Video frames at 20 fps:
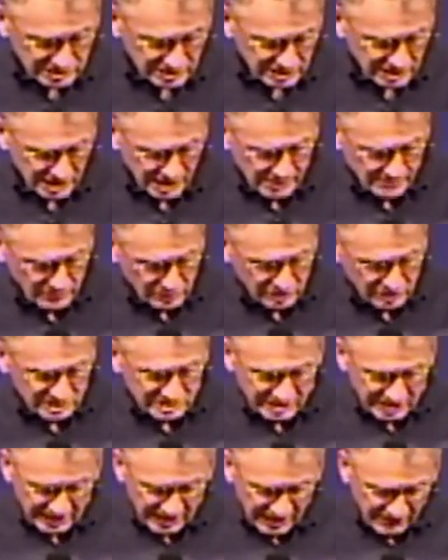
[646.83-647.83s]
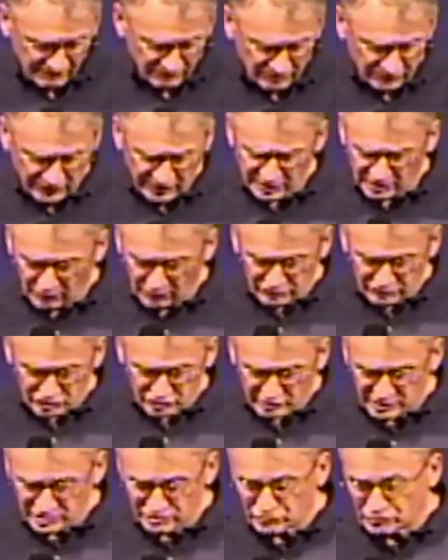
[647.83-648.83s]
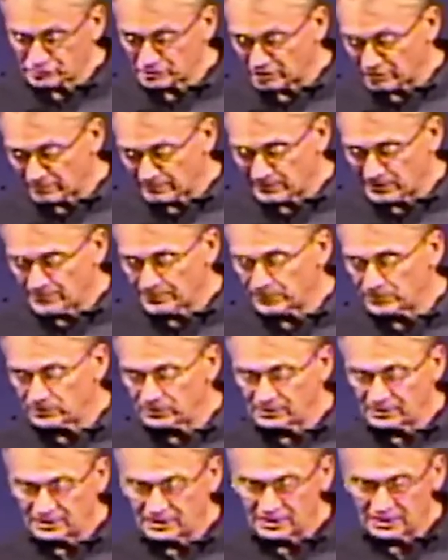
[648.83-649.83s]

going to come. They're going to take everything, all the treasures, all the people